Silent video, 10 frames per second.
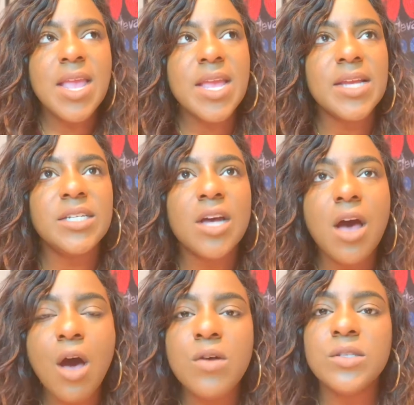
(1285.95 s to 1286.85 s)
And I
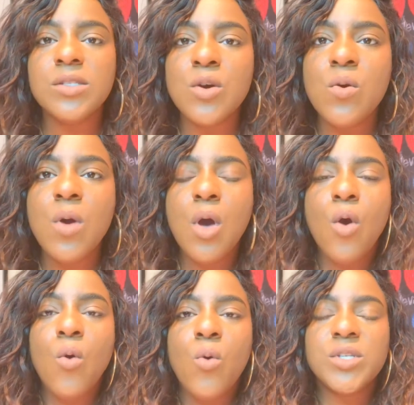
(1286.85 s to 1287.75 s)
also
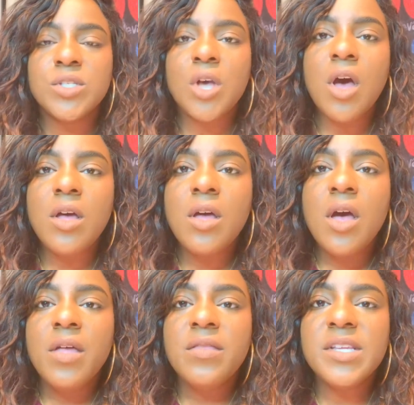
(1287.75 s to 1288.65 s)
saw
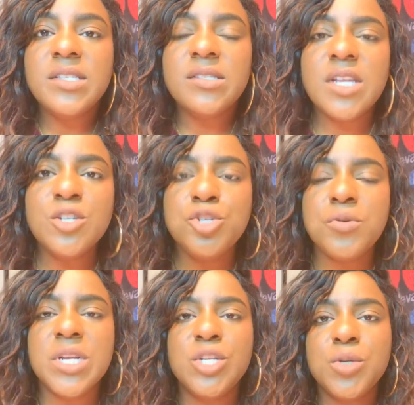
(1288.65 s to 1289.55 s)
the
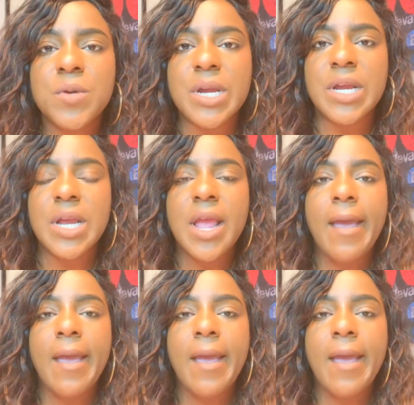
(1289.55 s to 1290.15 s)
sanctuary tree